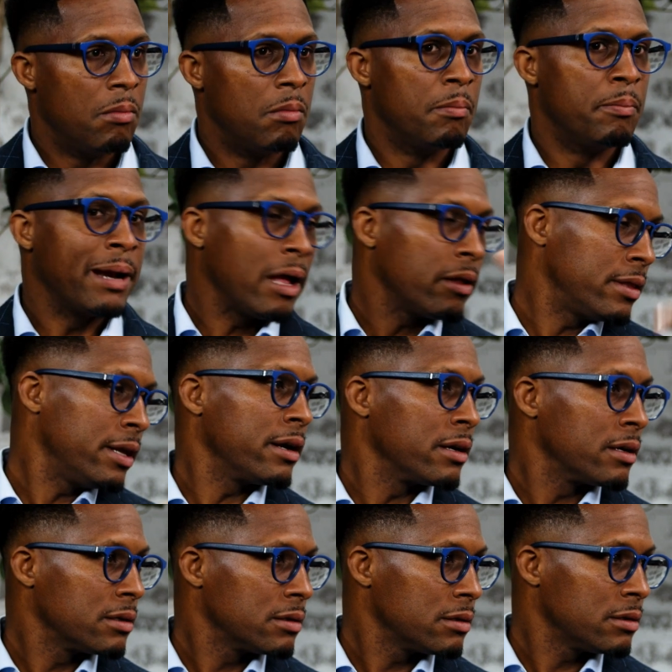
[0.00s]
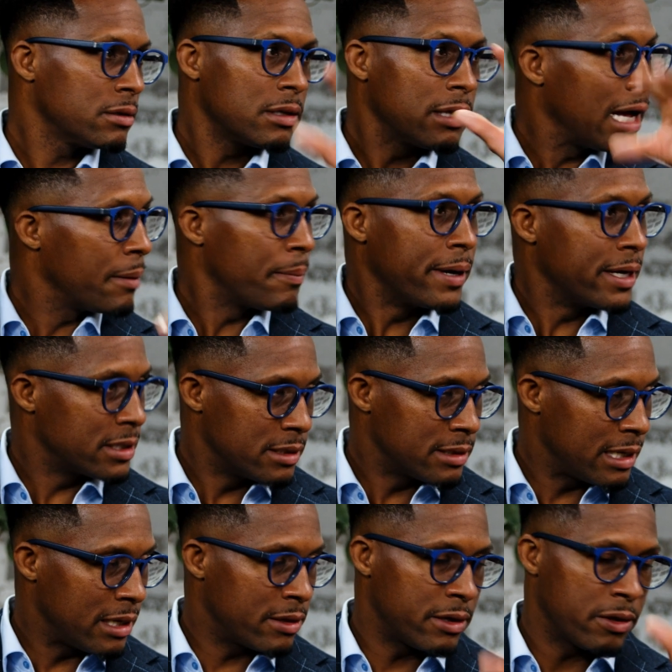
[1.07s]
But out there's a lot of patients
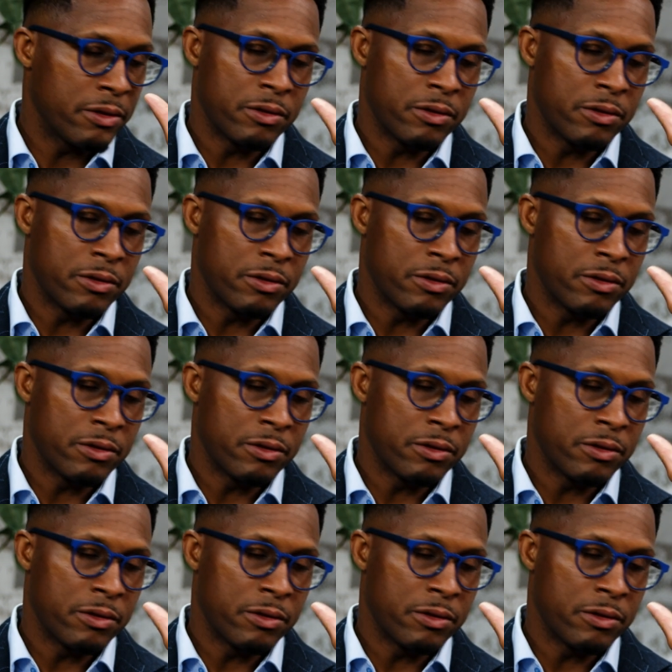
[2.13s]
out there,